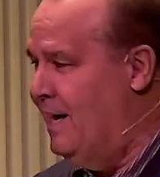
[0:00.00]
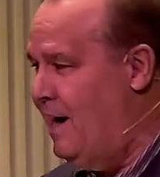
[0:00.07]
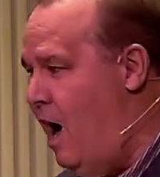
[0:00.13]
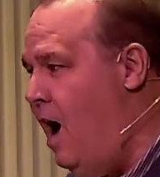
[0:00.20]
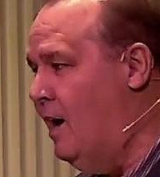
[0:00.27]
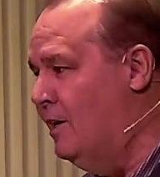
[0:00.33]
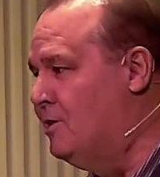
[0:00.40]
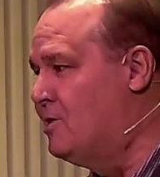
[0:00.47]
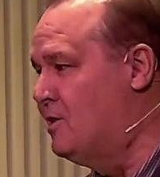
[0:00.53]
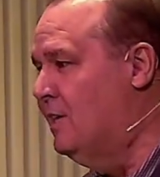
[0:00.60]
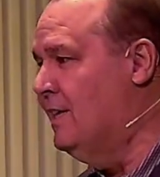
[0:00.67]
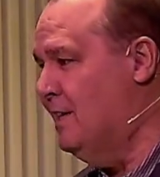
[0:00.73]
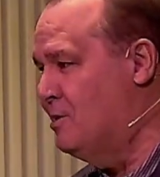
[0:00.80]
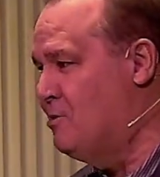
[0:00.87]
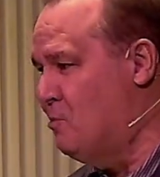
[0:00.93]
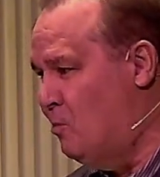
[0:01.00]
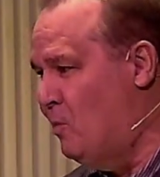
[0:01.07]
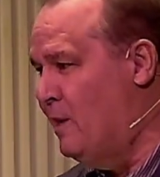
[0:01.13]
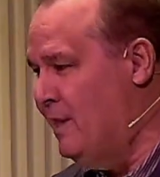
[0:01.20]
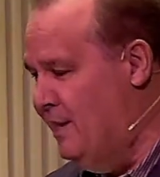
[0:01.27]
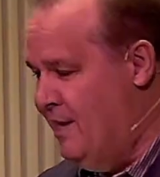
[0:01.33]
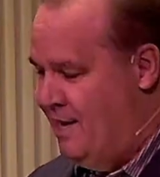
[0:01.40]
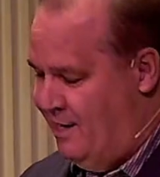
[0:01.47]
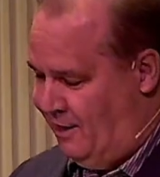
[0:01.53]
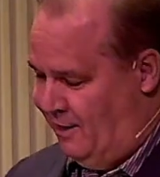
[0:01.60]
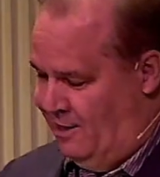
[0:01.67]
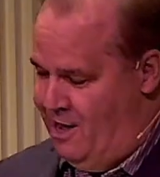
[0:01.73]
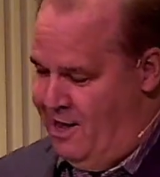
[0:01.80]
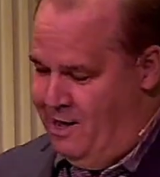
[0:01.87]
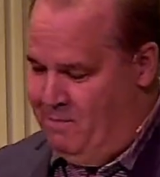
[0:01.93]
honestly, that's really a
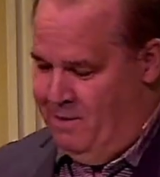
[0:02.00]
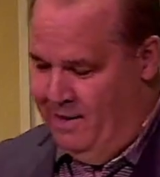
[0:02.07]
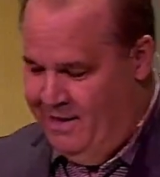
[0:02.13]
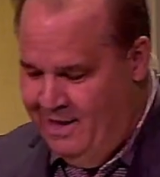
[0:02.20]
club,